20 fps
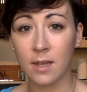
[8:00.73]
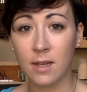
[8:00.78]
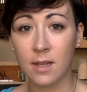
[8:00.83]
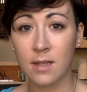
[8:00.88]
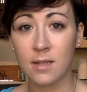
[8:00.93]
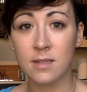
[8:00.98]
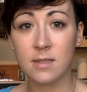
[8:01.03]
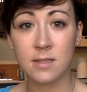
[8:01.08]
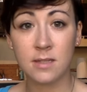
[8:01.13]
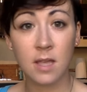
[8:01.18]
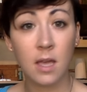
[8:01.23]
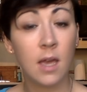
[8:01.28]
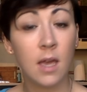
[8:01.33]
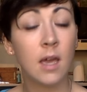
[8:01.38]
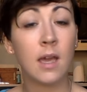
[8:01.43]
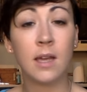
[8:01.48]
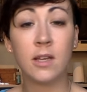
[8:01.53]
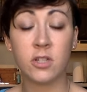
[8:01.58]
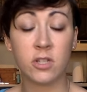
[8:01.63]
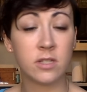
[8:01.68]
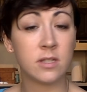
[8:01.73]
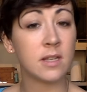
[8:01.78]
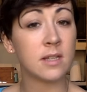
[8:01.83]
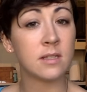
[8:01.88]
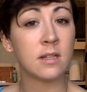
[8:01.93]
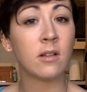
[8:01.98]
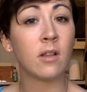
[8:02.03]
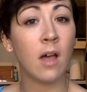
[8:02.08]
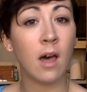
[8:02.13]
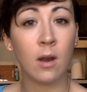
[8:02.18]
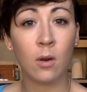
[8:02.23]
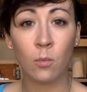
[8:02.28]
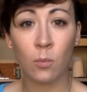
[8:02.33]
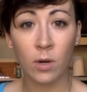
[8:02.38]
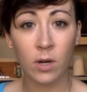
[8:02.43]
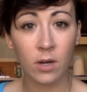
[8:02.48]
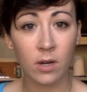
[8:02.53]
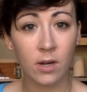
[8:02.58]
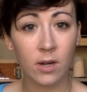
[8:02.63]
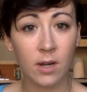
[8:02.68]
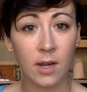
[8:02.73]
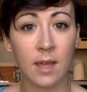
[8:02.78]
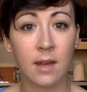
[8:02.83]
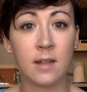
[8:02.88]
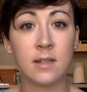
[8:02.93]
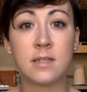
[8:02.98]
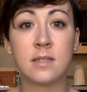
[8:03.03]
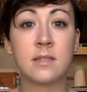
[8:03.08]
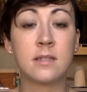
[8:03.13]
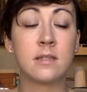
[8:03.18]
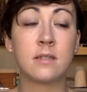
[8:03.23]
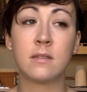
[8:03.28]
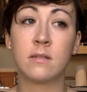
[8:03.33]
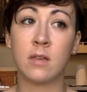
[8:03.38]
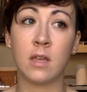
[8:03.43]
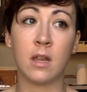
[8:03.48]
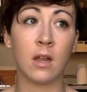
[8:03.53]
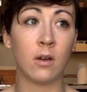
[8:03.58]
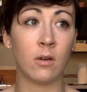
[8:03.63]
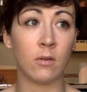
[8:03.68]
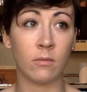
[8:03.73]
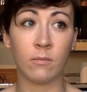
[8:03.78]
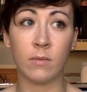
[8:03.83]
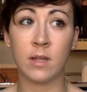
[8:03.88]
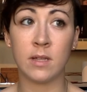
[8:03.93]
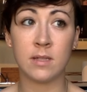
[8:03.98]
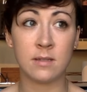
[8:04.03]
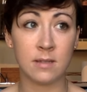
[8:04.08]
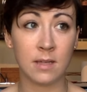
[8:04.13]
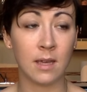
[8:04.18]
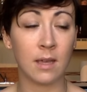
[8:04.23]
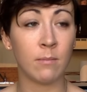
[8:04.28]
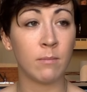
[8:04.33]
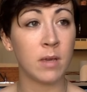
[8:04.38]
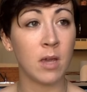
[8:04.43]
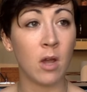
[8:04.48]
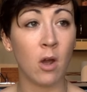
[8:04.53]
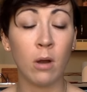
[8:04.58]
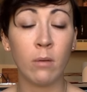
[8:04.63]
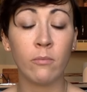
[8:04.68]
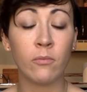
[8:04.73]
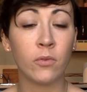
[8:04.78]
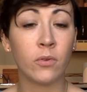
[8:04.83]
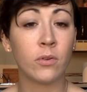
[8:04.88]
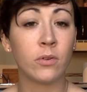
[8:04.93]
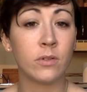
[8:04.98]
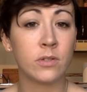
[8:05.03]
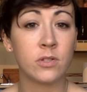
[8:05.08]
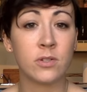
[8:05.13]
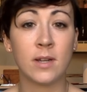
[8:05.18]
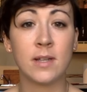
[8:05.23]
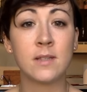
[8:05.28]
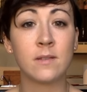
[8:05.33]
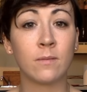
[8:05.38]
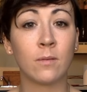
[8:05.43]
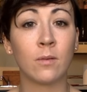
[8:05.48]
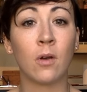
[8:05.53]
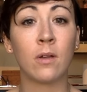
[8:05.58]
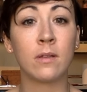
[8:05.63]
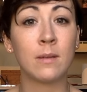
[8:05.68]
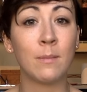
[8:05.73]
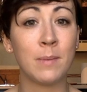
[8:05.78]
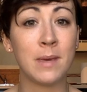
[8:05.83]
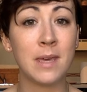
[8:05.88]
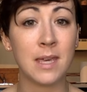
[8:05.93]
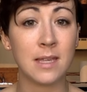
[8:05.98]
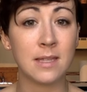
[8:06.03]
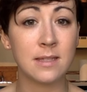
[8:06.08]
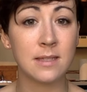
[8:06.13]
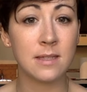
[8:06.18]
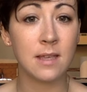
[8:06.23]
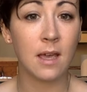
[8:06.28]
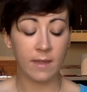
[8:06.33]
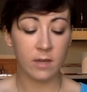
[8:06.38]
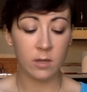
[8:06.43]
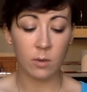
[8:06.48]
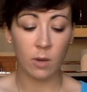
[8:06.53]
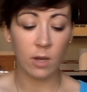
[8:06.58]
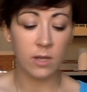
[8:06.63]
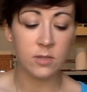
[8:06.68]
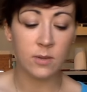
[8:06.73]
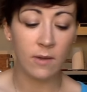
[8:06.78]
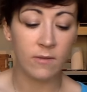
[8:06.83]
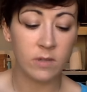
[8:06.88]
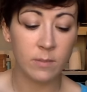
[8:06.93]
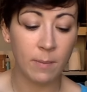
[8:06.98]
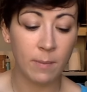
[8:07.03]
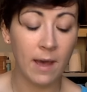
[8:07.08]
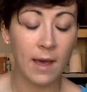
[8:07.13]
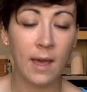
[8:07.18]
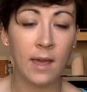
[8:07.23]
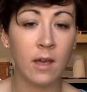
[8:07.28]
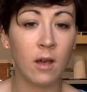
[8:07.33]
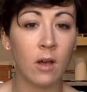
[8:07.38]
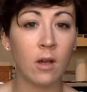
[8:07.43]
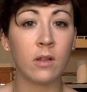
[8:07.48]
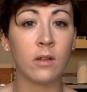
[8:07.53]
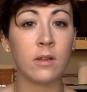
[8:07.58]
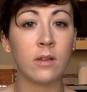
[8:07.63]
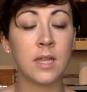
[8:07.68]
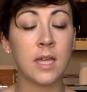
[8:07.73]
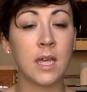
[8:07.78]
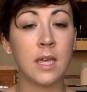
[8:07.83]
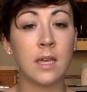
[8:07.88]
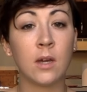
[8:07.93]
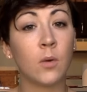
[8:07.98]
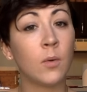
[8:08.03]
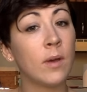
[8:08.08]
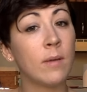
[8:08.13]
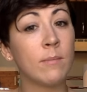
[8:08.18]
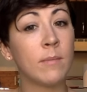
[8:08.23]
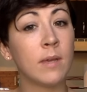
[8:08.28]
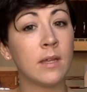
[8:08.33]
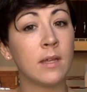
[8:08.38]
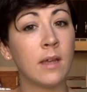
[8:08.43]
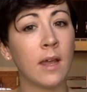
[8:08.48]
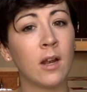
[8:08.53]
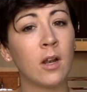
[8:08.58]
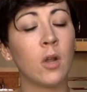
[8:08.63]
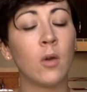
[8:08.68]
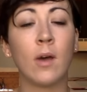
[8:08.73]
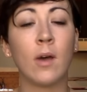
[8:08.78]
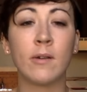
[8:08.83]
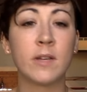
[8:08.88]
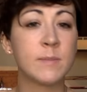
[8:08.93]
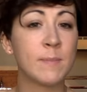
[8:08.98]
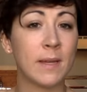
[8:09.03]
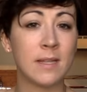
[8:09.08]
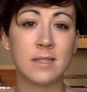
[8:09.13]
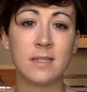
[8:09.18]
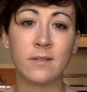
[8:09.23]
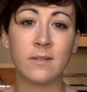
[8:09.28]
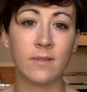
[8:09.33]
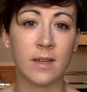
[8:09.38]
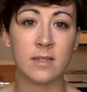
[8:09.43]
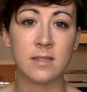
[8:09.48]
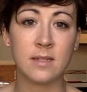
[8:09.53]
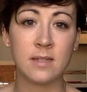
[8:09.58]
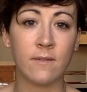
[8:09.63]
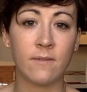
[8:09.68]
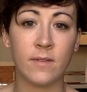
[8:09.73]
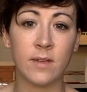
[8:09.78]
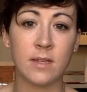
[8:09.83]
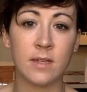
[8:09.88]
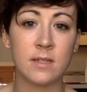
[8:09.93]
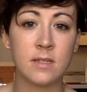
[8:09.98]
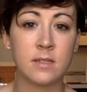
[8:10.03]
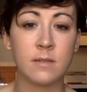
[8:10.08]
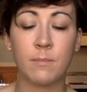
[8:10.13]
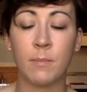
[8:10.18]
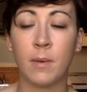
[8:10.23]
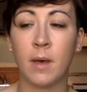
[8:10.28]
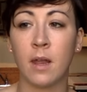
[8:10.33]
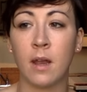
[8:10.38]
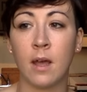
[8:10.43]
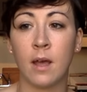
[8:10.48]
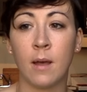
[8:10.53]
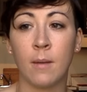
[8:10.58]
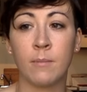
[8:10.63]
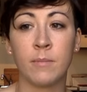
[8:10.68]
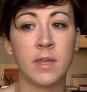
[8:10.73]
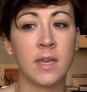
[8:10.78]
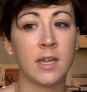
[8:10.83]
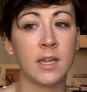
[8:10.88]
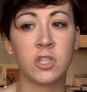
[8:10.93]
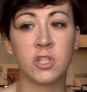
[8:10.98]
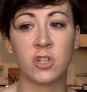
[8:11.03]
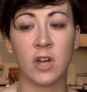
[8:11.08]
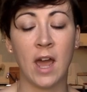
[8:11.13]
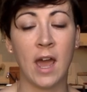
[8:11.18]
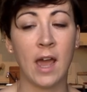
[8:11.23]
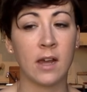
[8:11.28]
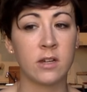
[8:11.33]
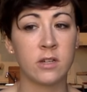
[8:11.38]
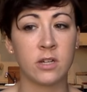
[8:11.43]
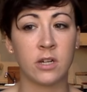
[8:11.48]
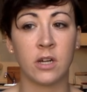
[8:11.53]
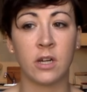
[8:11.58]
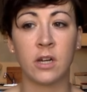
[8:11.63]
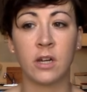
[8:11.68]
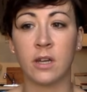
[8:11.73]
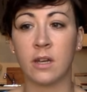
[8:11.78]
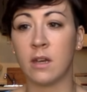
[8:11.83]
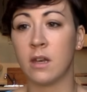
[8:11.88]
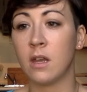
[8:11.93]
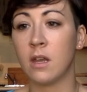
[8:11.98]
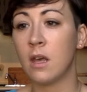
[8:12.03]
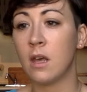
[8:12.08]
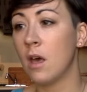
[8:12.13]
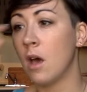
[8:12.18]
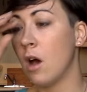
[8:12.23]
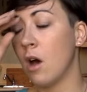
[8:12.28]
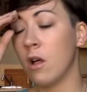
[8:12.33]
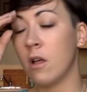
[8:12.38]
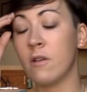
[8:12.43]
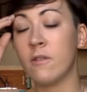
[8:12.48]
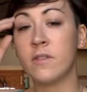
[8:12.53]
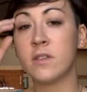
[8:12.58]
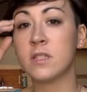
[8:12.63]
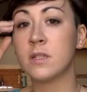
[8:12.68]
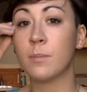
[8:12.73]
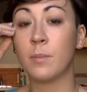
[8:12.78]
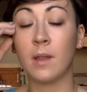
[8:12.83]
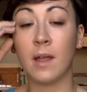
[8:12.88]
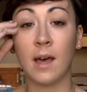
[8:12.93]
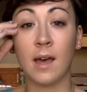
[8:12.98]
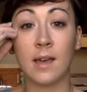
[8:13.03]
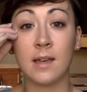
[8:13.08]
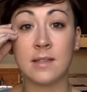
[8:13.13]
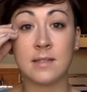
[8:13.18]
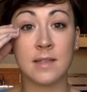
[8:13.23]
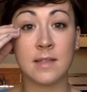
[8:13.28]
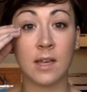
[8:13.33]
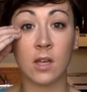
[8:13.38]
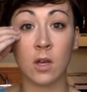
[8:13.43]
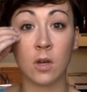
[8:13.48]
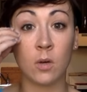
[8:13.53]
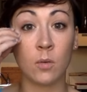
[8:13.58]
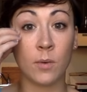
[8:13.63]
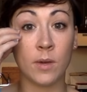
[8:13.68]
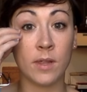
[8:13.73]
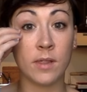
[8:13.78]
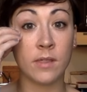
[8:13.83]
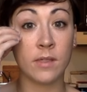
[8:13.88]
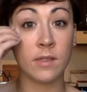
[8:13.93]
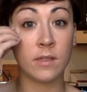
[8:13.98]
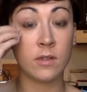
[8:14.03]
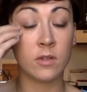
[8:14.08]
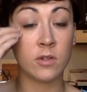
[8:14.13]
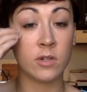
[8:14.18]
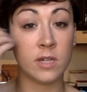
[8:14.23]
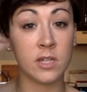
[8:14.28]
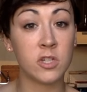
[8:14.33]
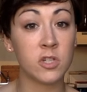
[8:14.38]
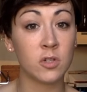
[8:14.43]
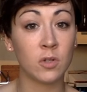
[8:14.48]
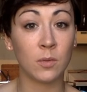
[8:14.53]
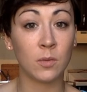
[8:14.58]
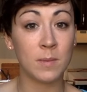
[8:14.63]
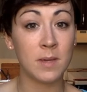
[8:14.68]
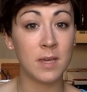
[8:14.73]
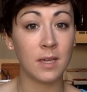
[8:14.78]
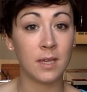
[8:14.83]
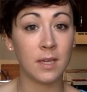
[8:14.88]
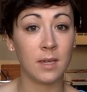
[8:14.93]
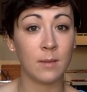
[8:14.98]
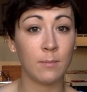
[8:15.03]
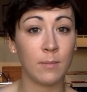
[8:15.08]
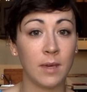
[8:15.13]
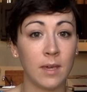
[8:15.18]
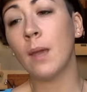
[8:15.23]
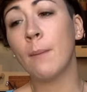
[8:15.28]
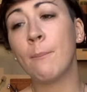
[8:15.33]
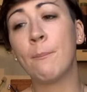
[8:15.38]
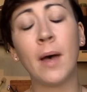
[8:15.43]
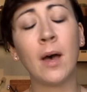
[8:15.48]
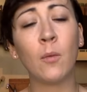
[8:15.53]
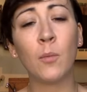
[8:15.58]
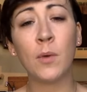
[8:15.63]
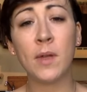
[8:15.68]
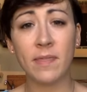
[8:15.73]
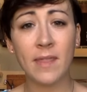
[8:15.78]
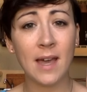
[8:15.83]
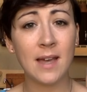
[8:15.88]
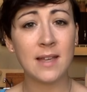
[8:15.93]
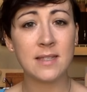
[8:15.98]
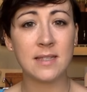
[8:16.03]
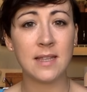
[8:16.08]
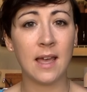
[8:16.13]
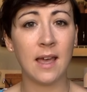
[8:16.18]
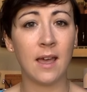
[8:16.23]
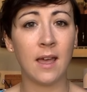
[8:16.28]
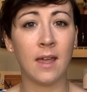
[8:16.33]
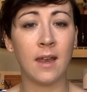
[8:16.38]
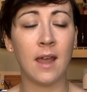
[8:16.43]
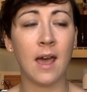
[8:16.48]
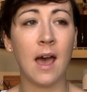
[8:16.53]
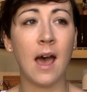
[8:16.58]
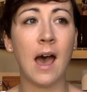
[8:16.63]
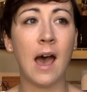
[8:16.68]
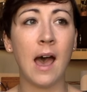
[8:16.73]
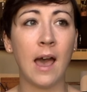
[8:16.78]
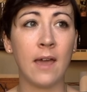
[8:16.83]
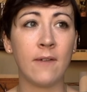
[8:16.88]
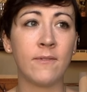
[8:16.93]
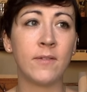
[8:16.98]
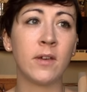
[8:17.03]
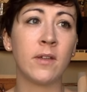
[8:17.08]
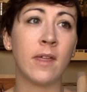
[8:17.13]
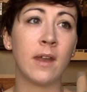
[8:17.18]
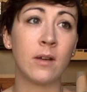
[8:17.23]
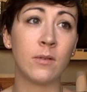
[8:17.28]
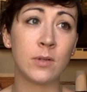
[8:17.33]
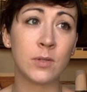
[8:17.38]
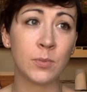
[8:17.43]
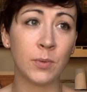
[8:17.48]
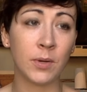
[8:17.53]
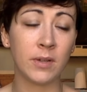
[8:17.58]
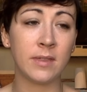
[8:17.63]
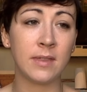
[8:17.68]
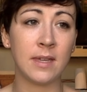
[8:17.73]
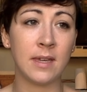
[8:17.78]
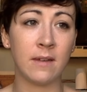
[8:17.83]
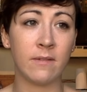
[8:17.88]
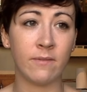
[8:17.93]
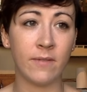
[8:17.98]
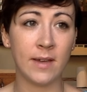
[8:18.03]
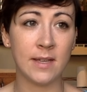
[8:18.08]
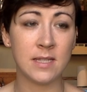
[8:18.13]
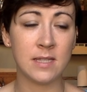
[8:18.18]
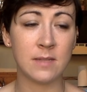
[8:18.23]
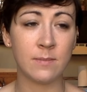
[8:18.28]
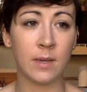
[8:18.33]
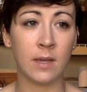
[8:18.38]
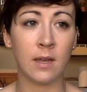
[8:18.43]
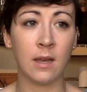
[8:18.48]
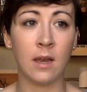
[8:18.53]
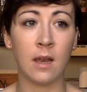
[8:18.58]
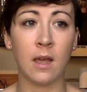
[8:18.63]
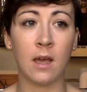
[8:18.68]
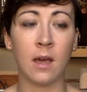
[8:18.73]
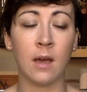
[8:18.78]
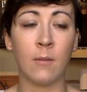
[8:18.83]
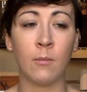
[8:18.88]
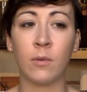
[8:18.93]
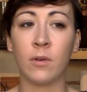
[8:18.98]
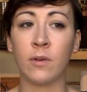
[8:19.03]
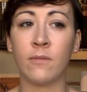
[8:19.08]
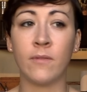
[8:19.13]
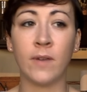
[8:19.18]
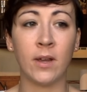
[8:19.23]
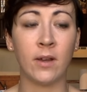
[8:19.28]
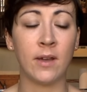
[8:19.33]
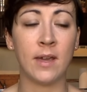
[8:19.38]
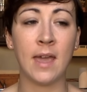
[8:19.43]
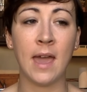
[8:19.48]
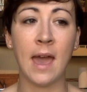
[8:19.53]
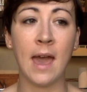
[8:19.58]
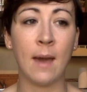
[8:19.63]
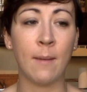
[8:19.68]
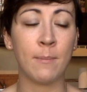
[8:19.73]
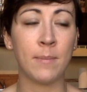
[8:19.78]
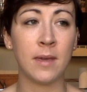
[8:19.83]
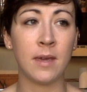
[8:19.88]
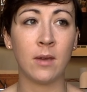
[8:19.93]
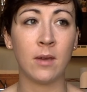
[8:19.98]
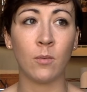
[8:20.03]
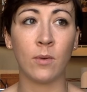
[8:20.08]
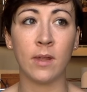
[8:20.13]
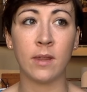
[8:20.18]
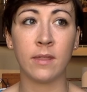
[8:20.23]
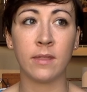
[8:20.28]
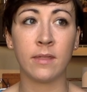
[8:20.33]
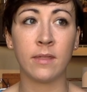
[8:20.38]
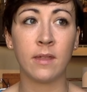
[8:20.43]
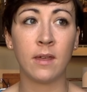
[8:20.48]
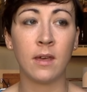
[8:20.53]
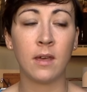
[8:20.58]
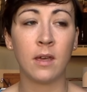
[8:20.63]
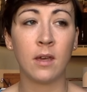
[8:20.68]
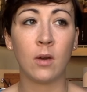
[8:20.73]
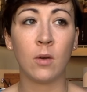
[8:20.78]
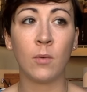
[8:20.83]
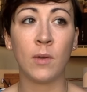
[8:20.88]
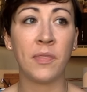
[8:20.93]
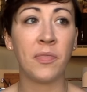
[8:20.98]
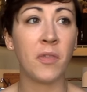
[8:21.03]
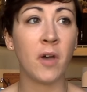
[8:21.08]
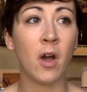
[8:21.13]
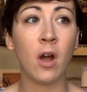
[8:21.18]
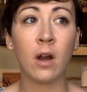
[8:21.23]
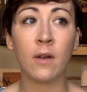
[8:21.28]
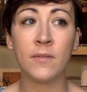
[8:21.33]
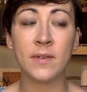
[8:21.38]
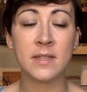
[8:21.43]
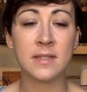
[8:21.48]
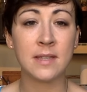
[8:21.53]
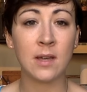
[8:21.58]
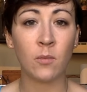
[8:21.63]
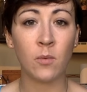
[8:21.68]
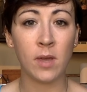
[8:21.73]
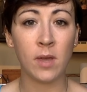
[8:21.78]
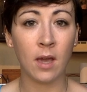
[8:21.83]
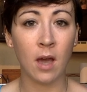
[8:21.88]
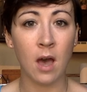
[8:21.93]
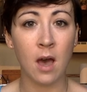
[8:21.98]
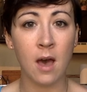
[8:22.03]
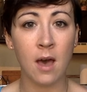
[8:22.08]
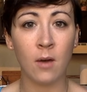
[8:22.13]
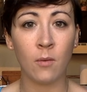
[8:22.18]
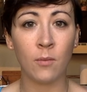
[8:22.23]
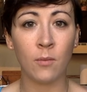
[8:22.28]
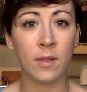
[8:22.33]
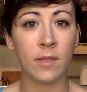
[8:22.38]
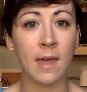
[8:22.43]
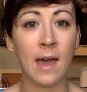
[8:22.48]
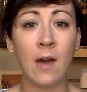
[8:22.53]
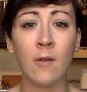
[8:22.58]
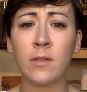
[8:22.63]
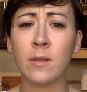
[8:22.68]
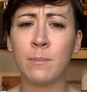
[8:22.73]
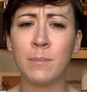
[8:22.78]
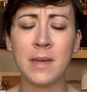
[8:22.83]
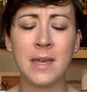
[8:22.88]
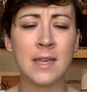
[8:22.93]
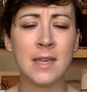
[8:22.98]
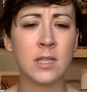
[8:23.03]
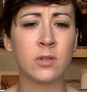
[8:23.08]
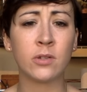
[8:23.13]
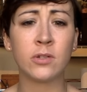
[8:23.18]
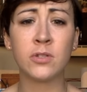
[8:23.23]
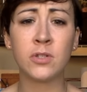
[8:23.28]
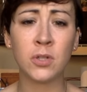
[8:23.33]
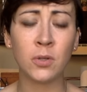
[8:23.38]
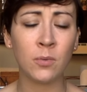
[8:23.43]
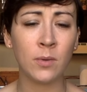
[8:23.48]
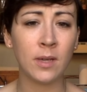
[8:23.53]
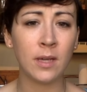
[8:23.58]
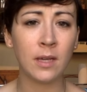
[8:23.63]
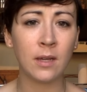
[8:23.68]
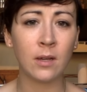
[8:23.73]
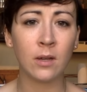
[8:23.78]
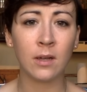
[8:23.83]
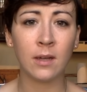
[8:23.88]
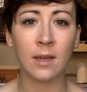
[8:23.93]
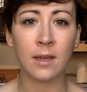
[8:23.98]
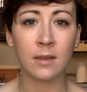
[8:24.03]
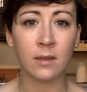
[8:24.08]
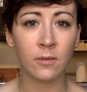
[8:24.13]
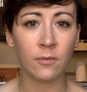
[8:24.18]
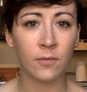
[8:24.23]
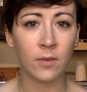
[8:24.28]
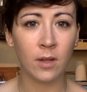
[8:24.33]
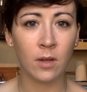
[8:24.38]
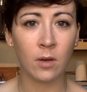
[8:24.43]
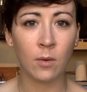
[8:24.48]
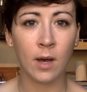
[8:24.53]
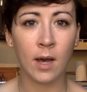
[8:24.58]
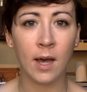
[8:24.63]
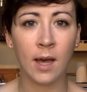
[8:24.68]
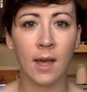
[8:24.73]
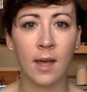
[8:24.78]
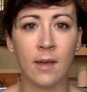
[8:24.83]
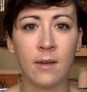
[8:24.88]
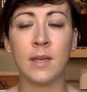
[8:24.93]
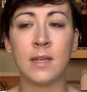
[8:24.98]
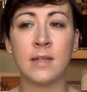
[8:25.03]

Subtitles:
It's a lot of work, and it can be harmful and stressful on the bees. And you also have to buy all the equipment. I don't know how expensive that stuff is, but the extractor and all of the supplies that go with traditional beekeeping. But with that said, I feel that it was worth the investment. We're very happy with the harvest that we got, with how the bees are doing in the flow hive.